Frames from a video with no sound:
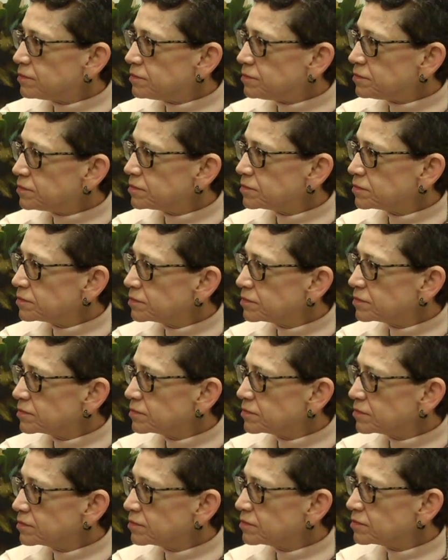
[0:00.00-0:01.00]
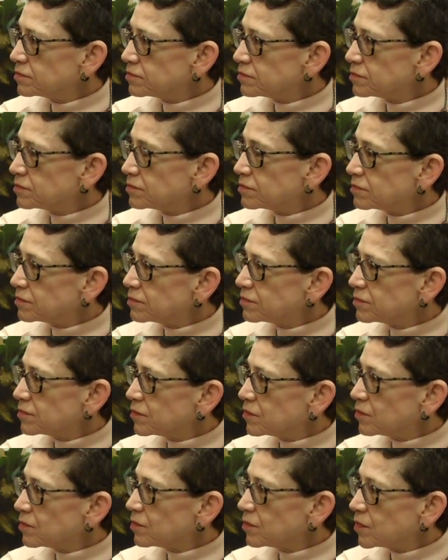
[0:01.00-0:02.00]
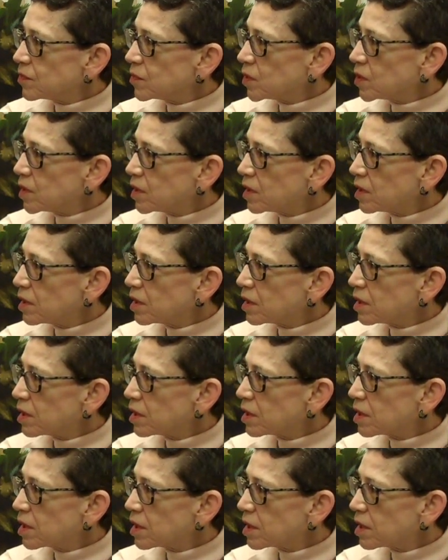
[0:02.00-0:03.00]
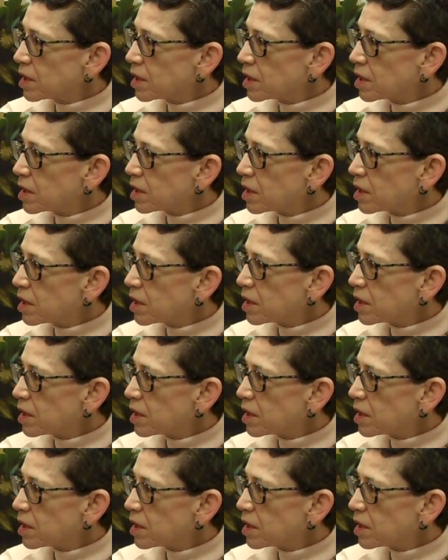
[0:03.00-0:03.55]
(not speaking)